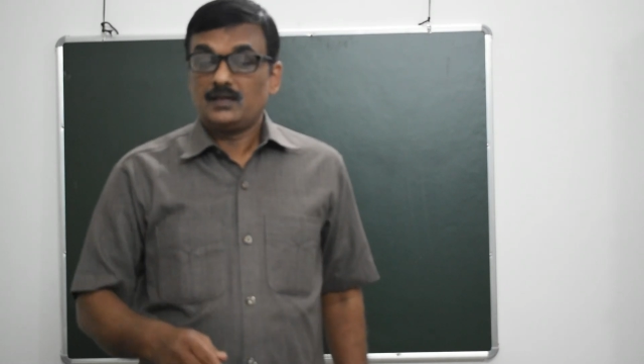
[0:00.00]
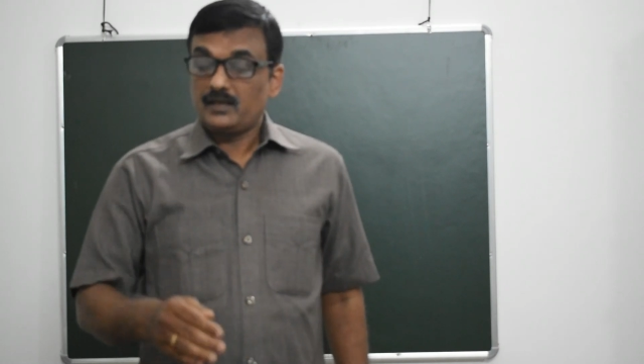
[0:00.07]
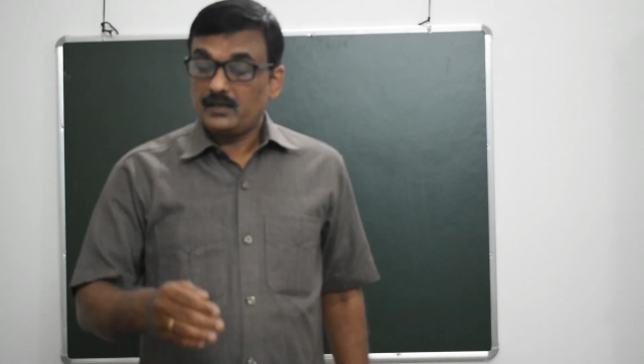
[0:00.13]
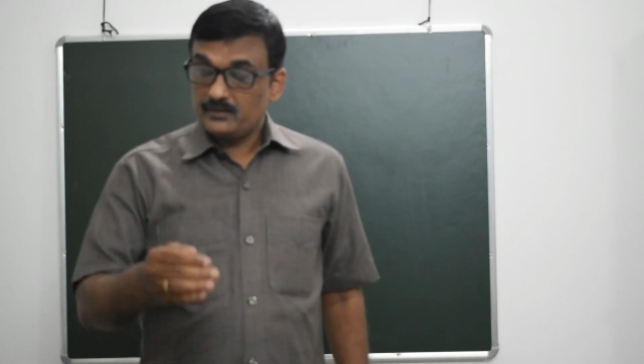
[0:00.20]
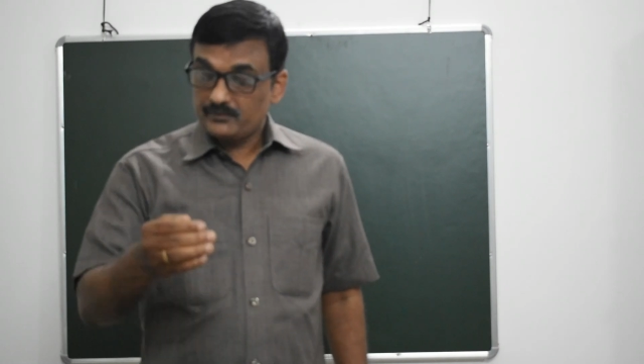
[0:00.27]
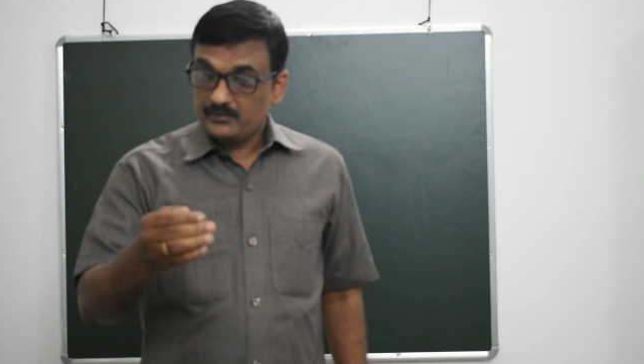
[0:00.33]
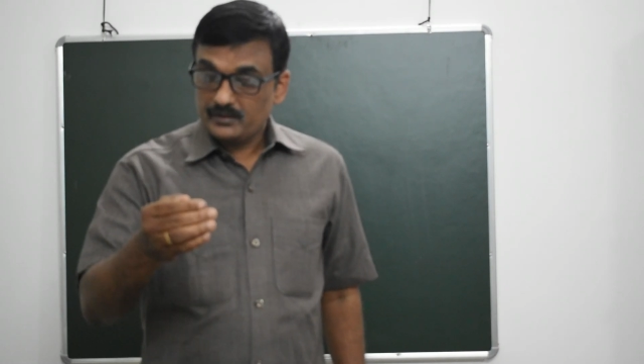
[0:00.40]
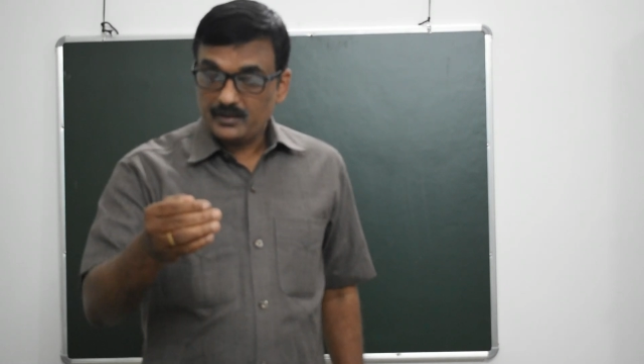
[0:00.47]

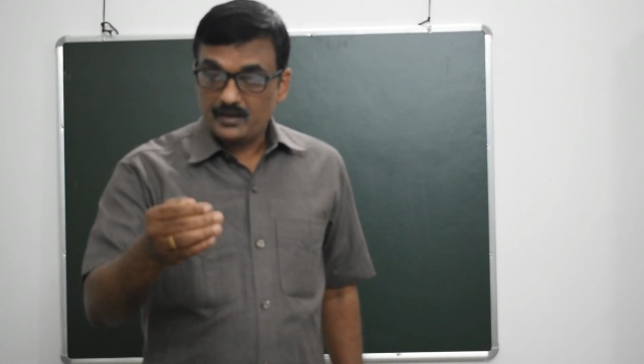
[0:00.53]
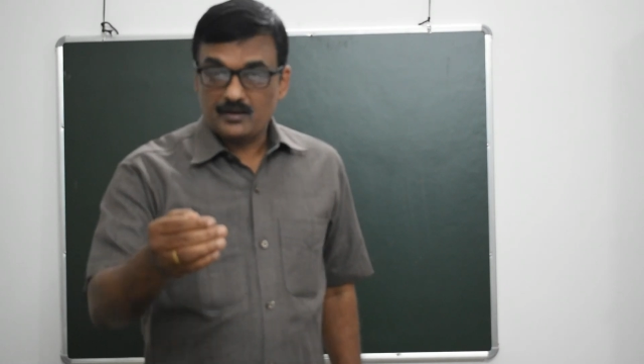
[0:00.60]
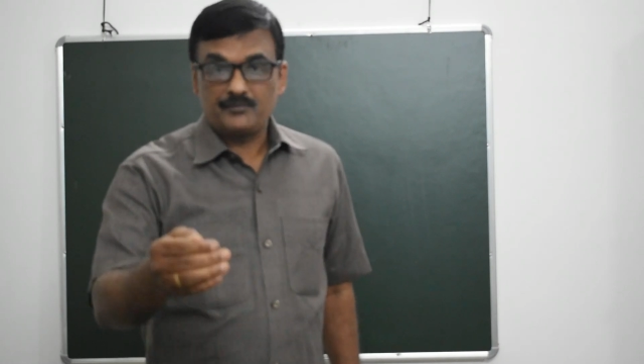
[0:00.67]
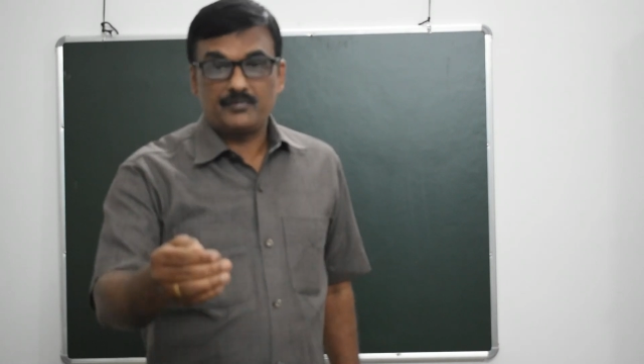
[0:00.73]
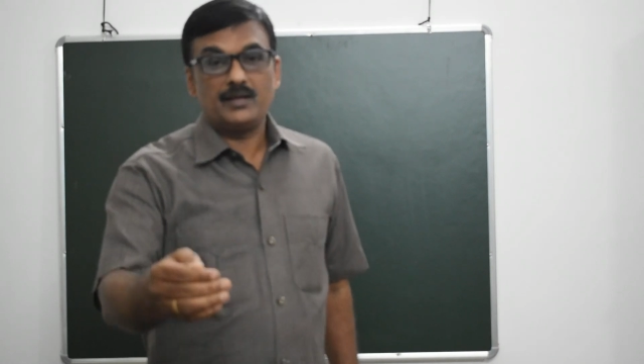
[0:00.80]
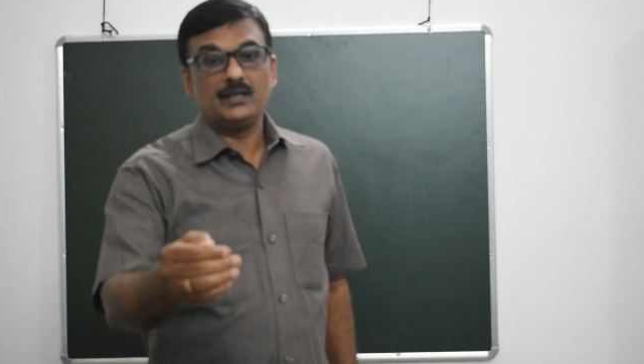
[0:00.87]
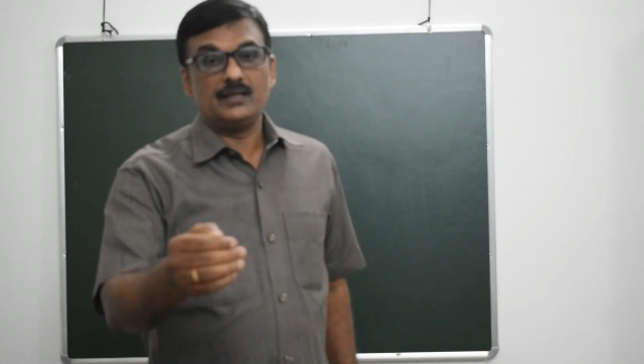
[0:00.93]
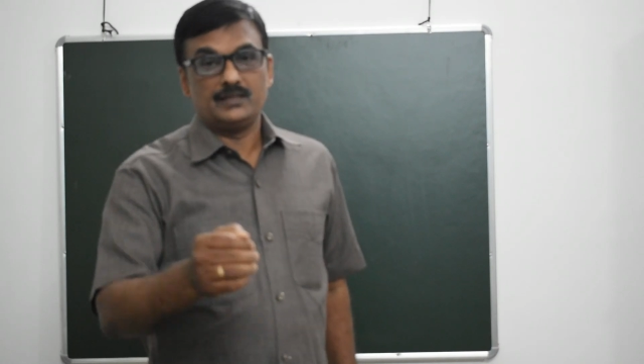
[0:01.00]
and you can
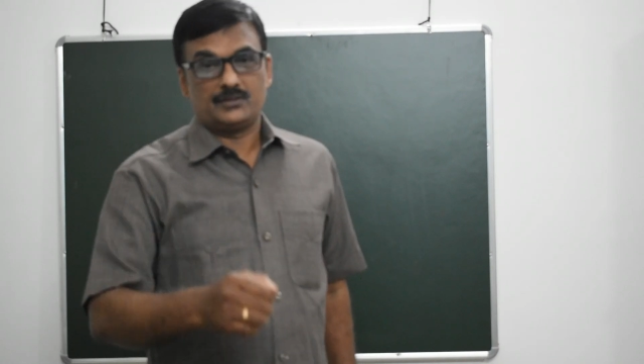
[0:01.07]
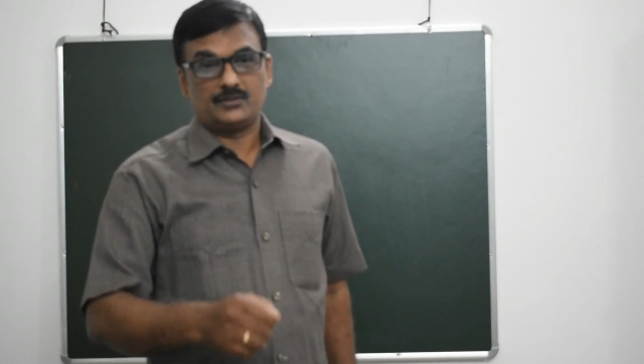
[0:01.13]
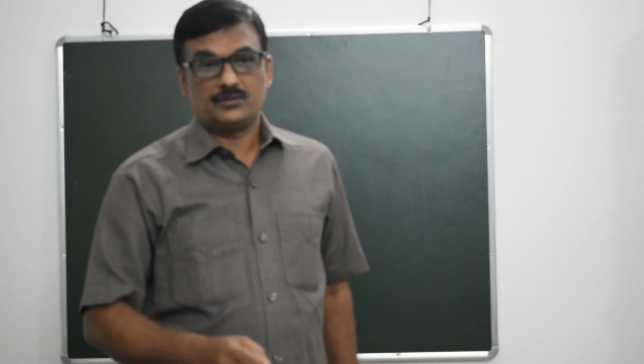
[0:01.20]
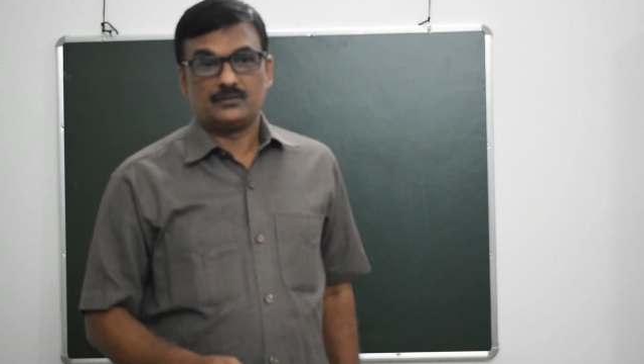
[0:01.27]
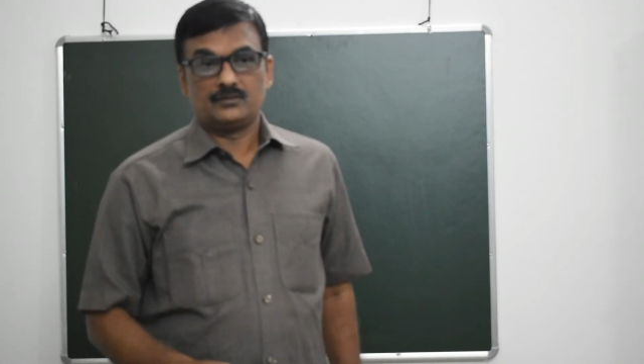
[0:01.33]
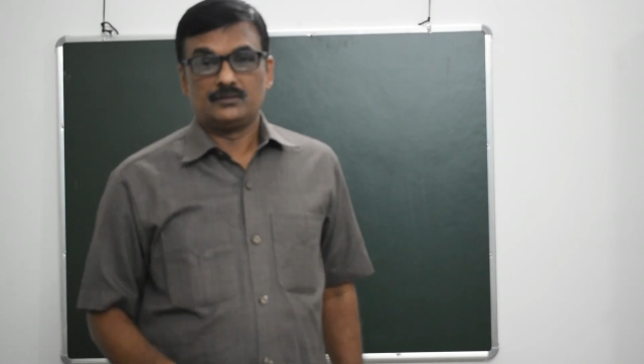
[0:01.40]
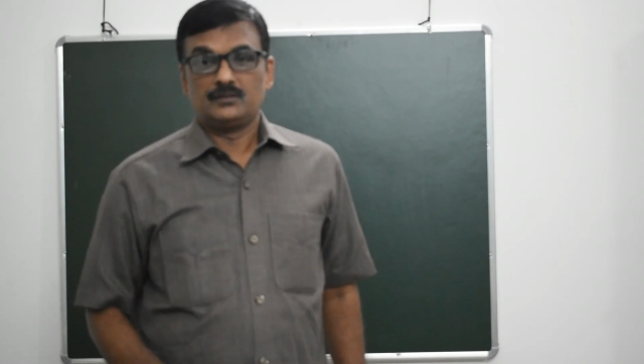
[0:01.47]
avail it